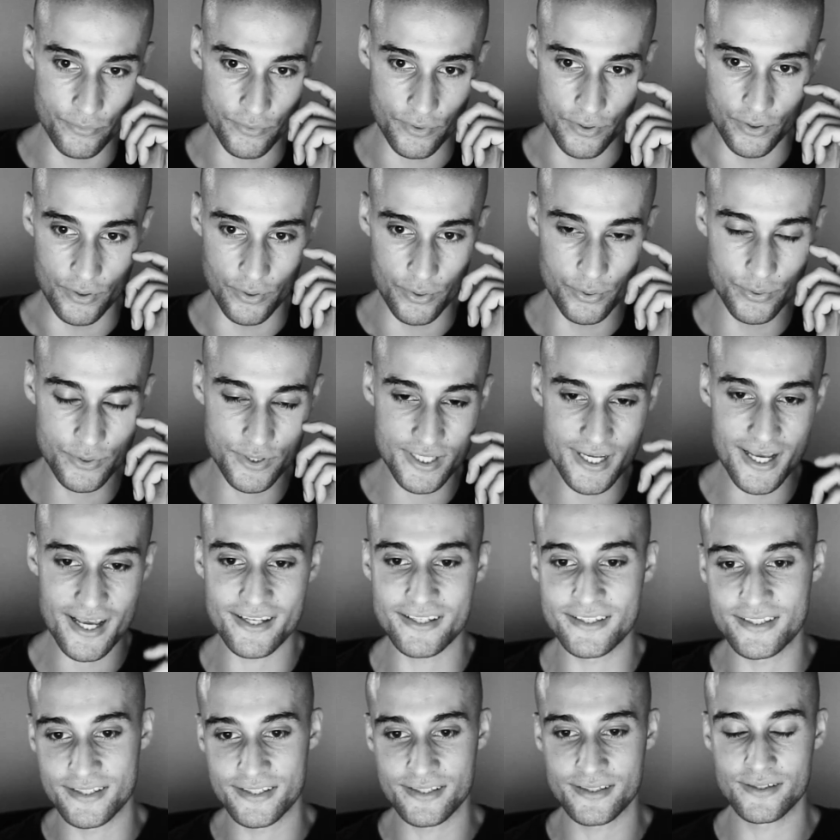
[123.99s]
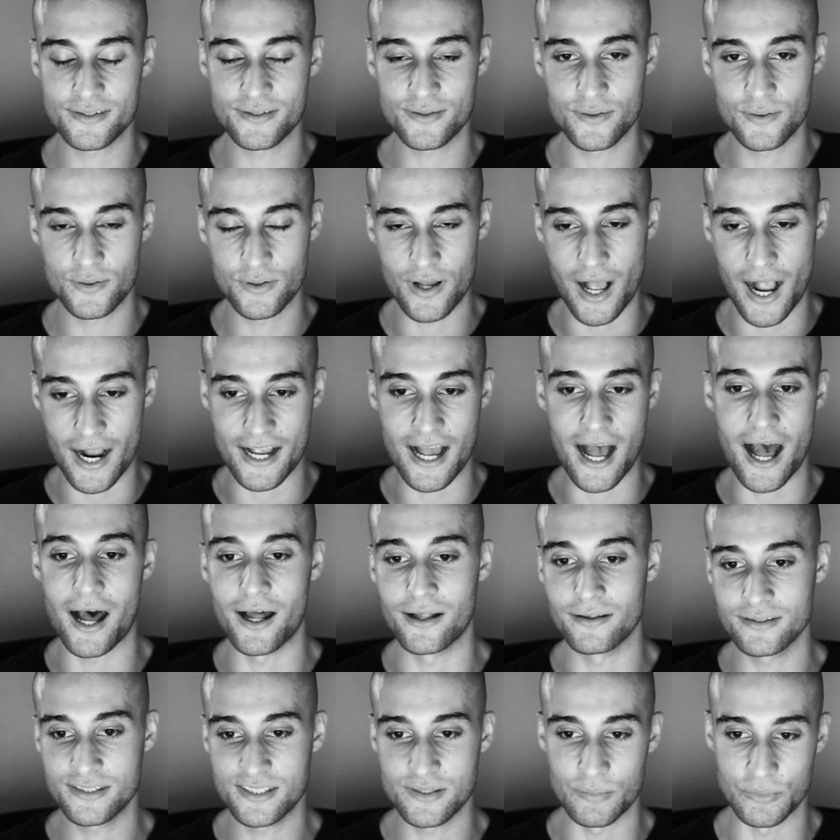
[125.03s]
You know, who says I
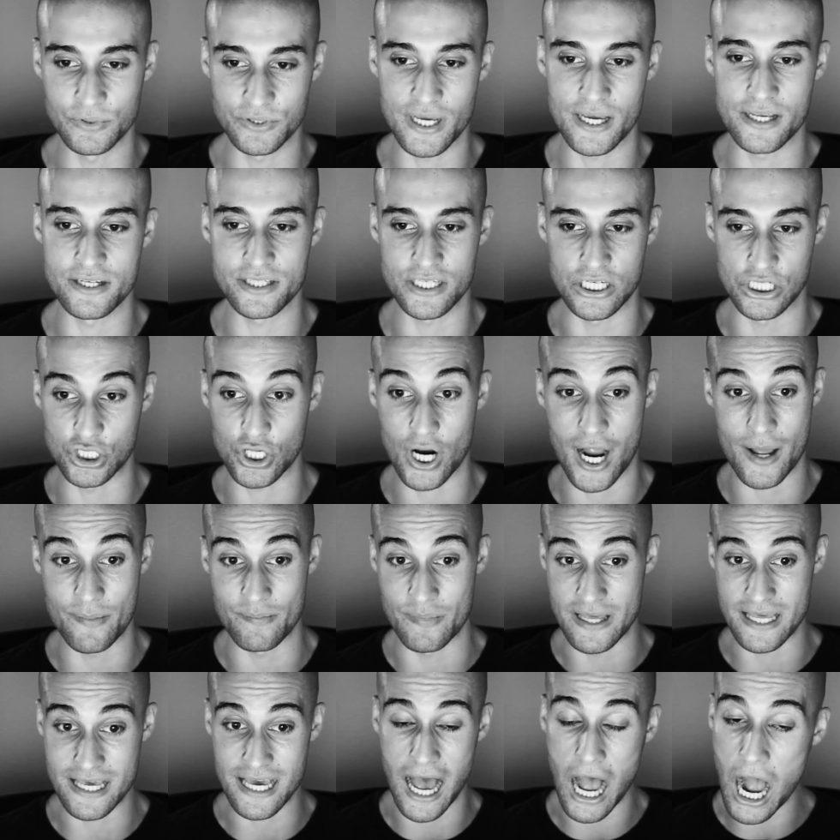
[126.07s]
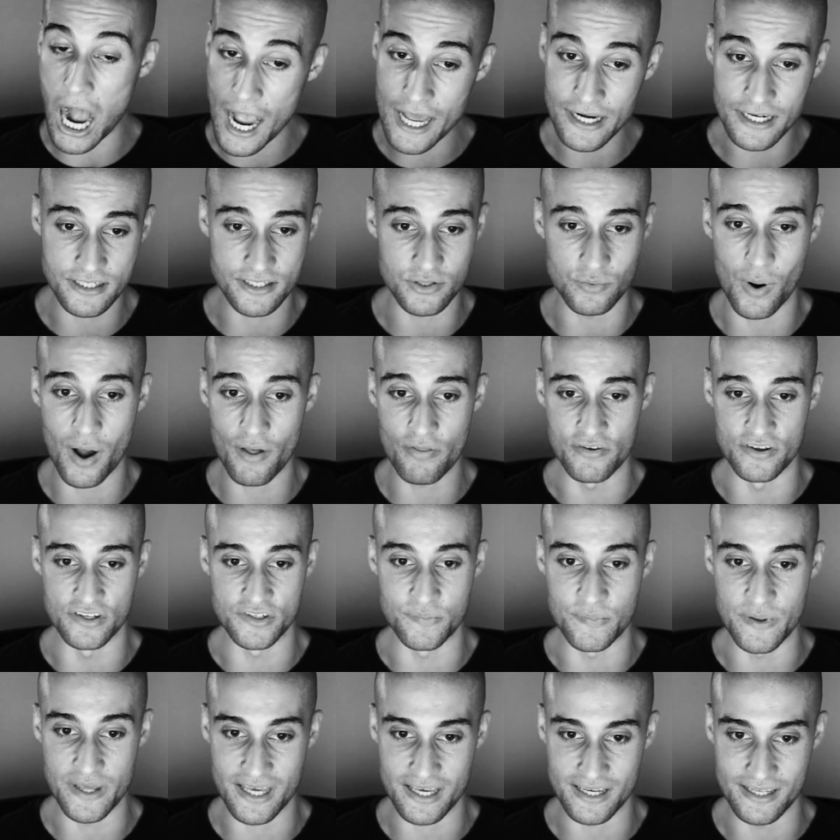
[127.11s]
can't simultaneously try and be kinder to others
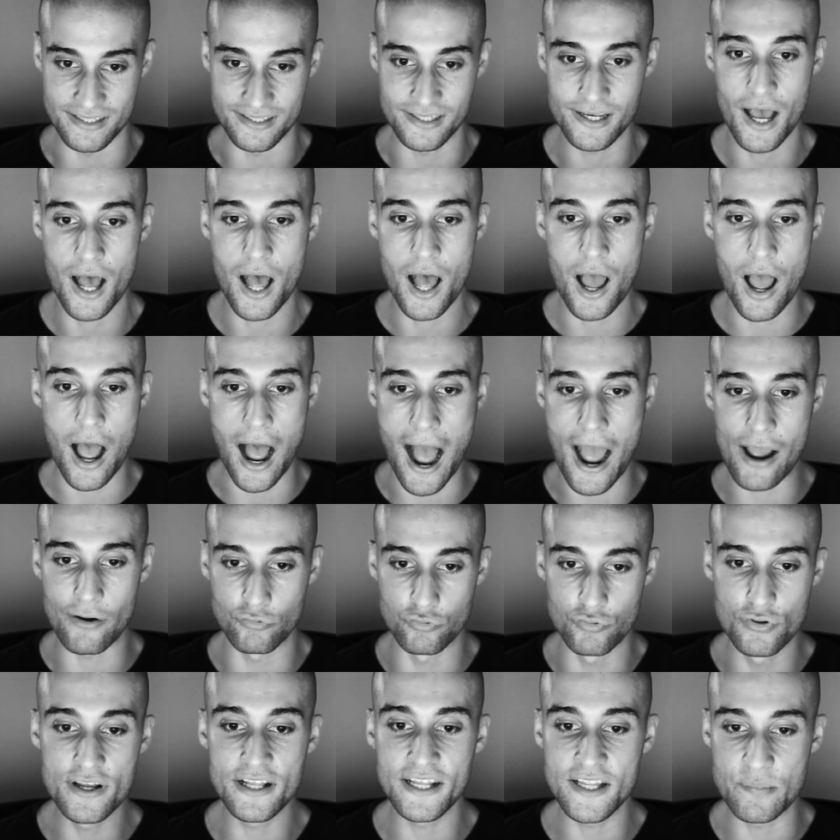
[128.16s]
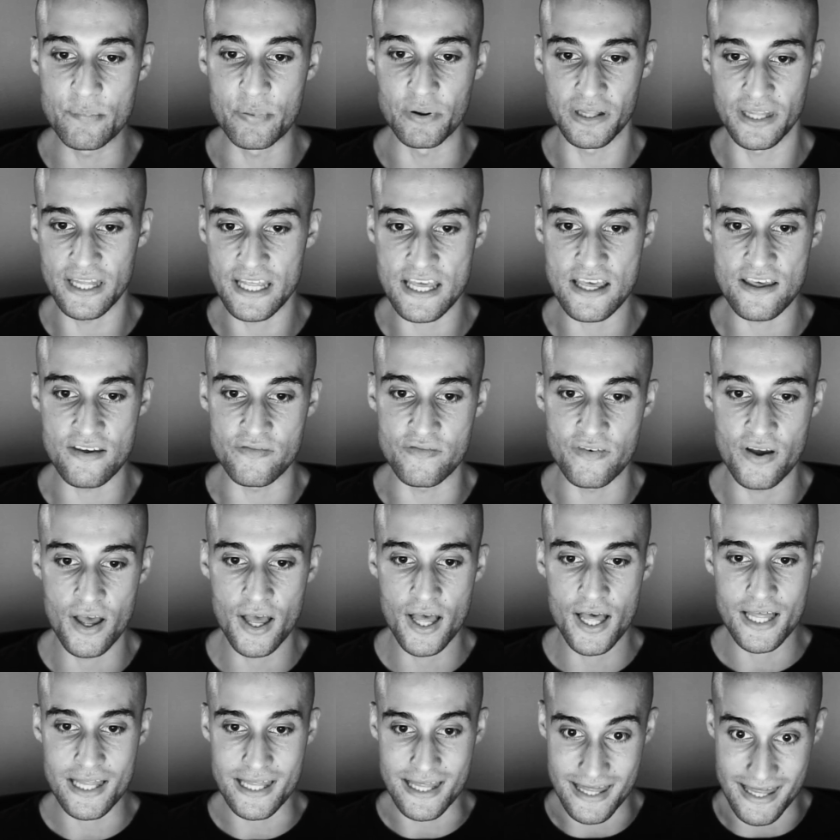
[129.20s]
because I really believe
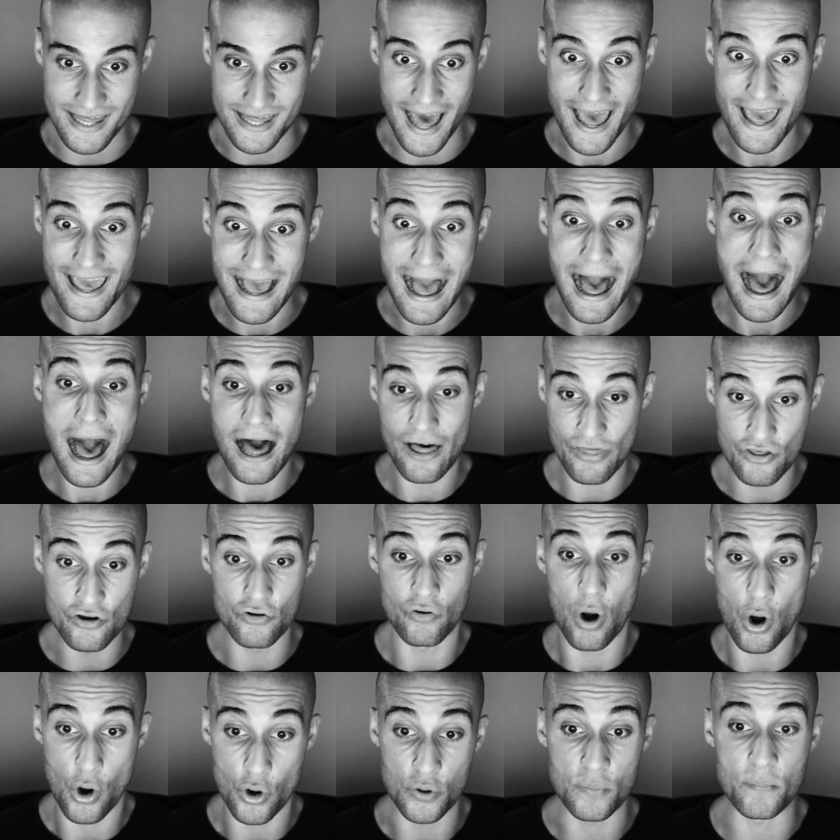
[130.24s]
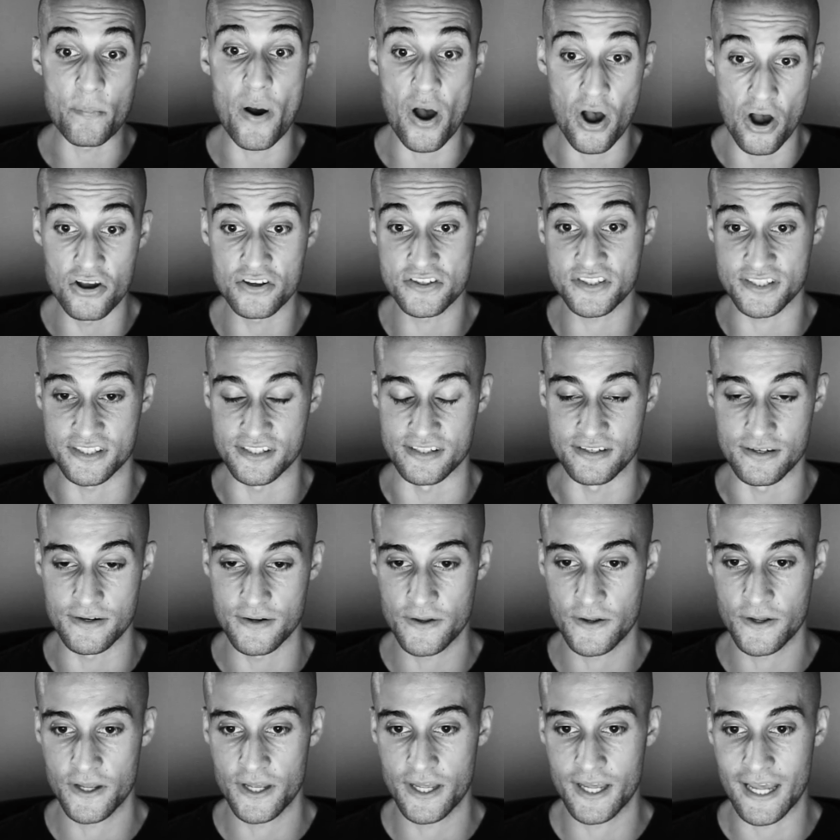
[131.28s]
they are their own person
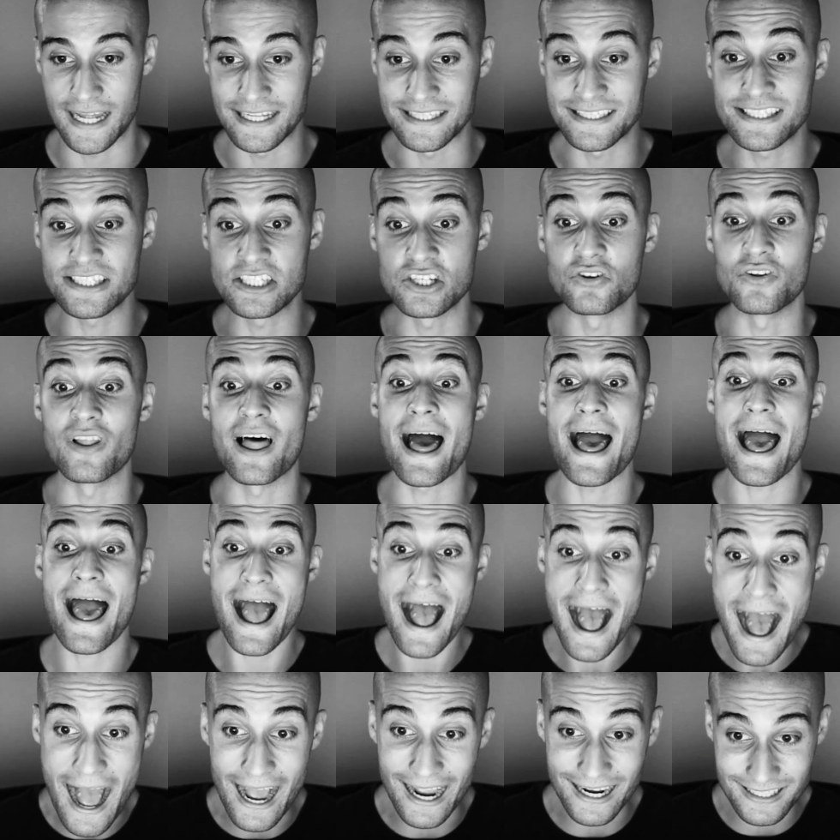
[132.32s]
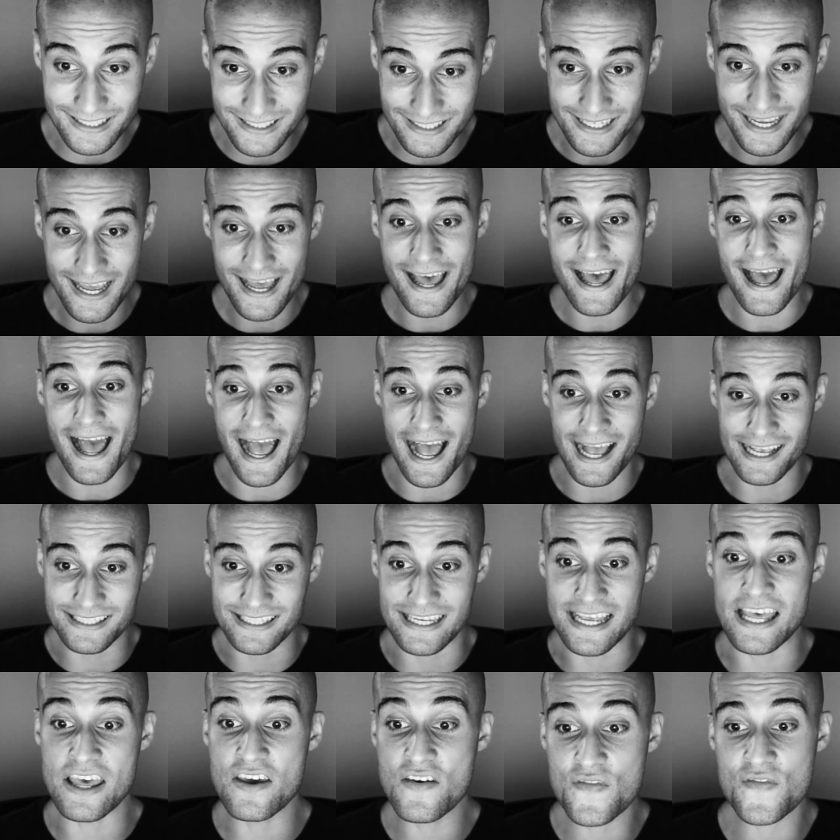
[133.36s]
and still act as
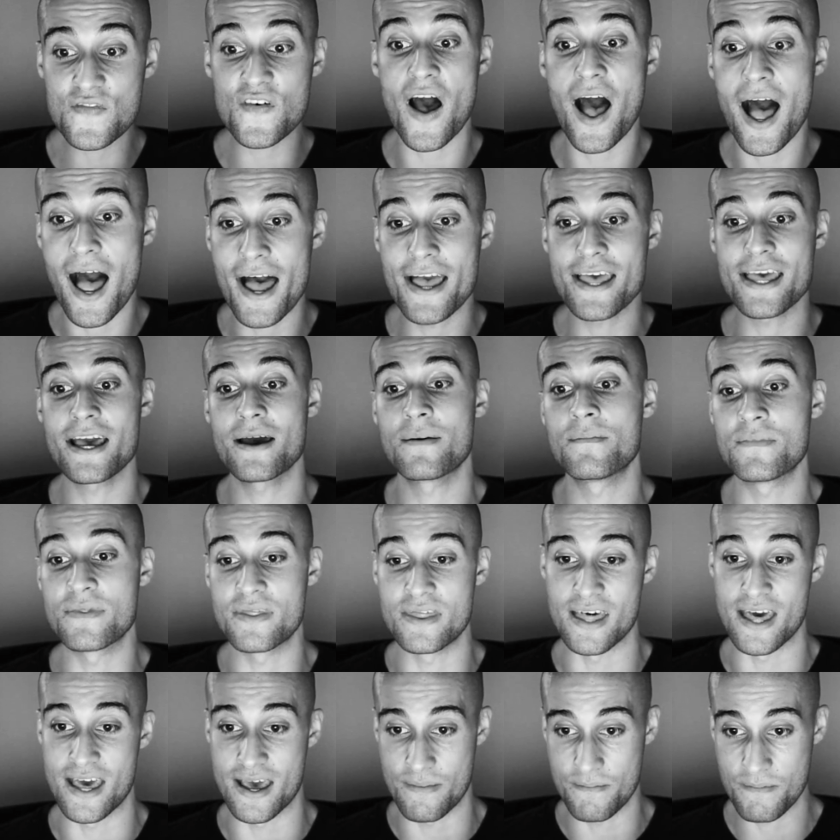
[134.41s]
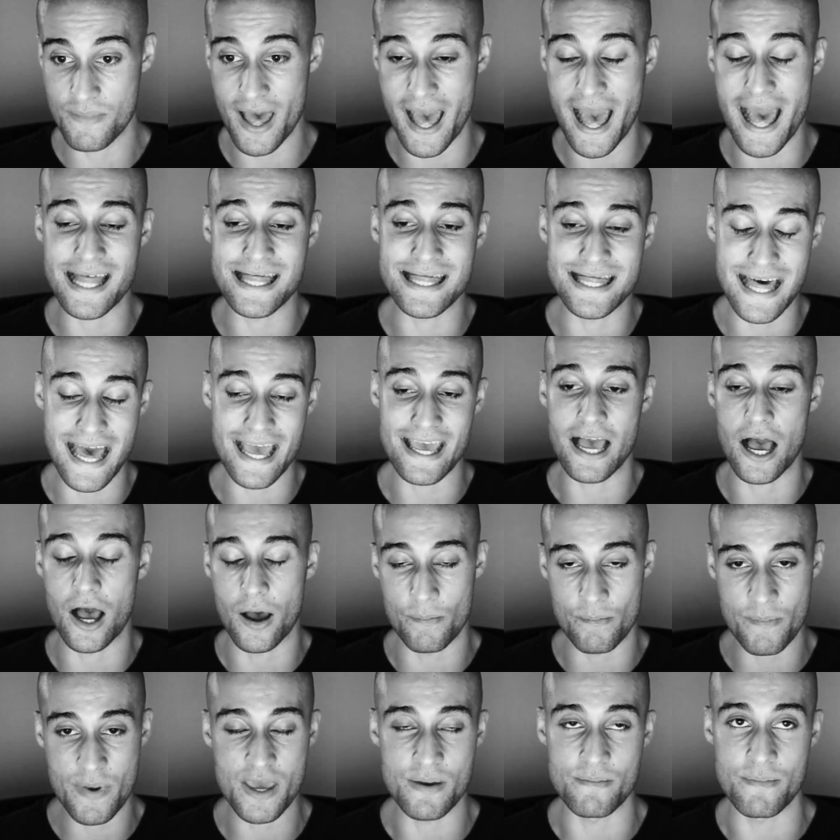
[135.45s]
if I am them and they are me.